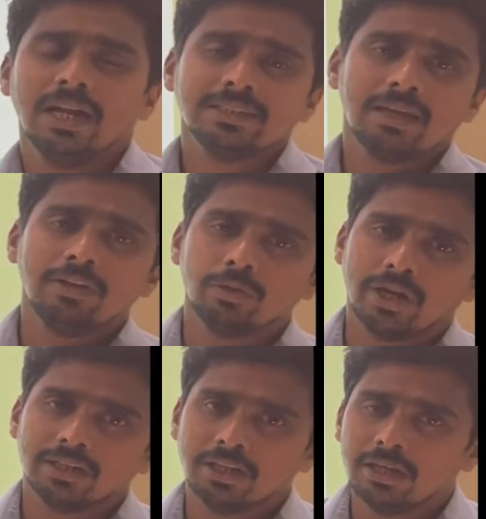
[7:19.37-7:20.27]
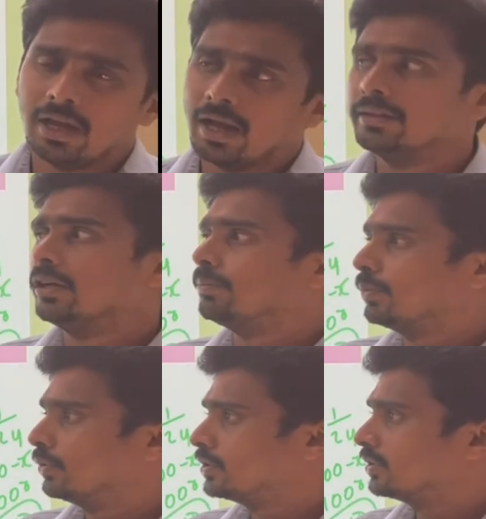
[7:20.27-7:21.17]
Let's have a look at the other
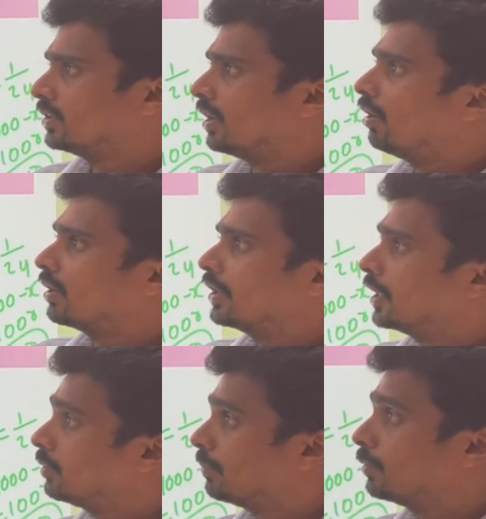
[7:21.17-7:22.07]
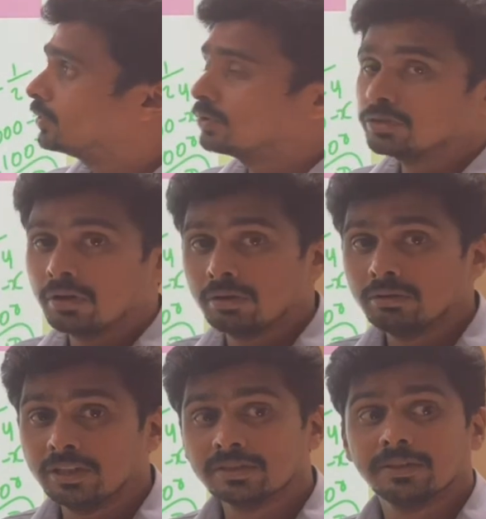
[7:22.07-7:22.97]
approach, the alternative approach to
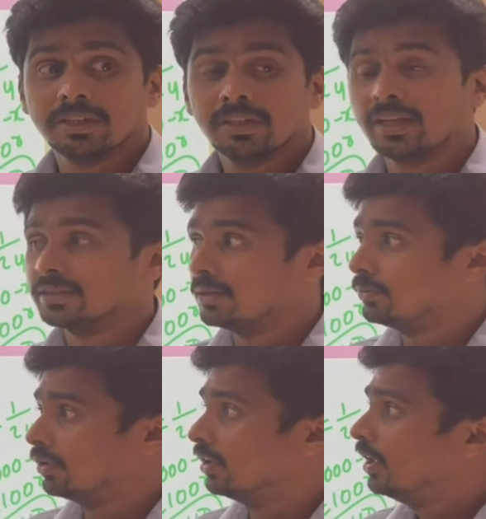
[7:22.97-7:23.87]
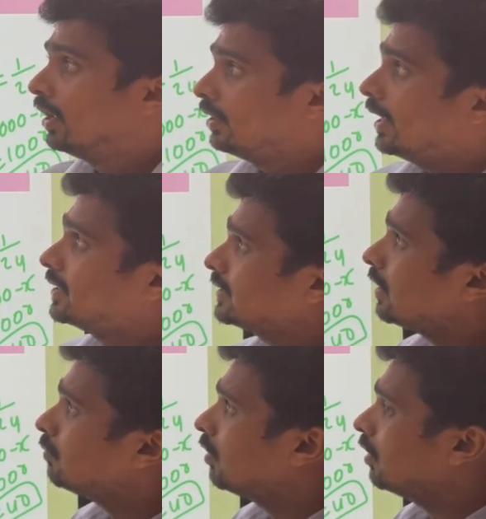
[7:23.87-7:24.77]
solve this question in the exam hall. In the
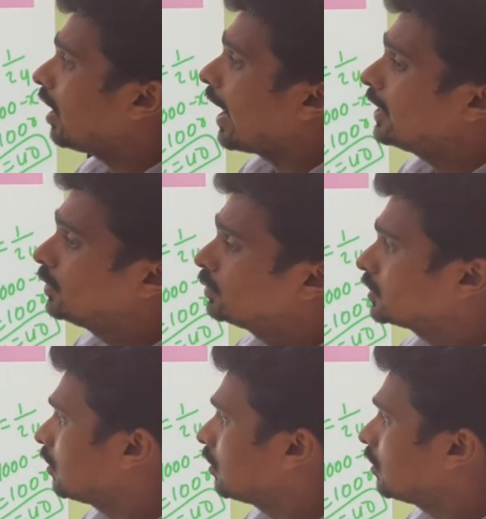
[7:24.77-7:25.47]
exam hall, I do